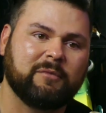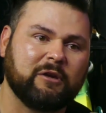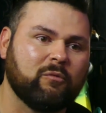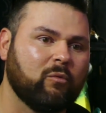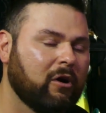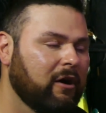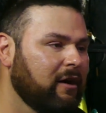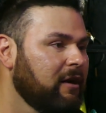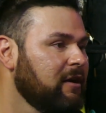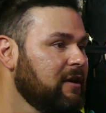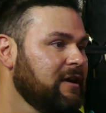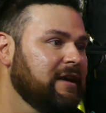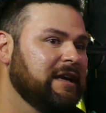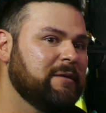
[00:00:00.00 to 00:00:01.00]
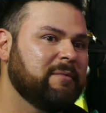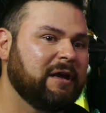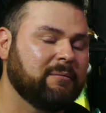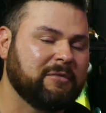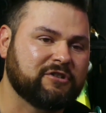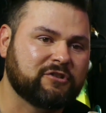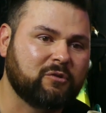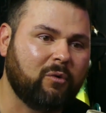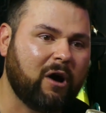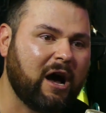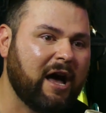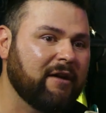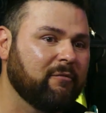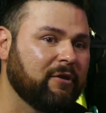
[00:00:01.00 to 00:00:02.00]
work. He'd make me
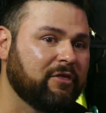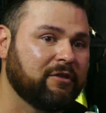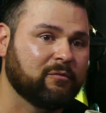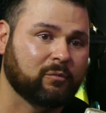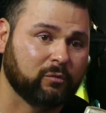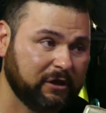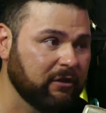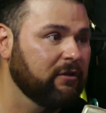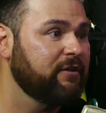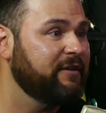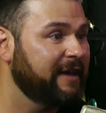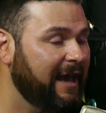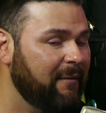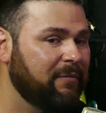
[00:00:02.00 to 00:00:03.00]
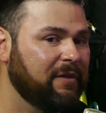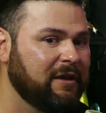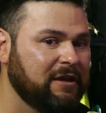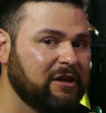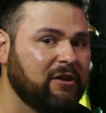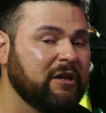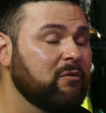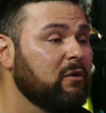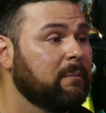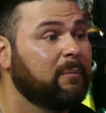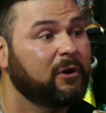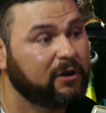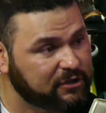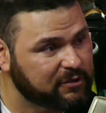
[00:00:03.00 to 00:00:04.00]
squat with real depth, and he would
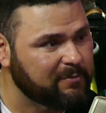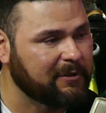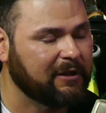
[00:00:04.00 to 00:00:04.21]
push me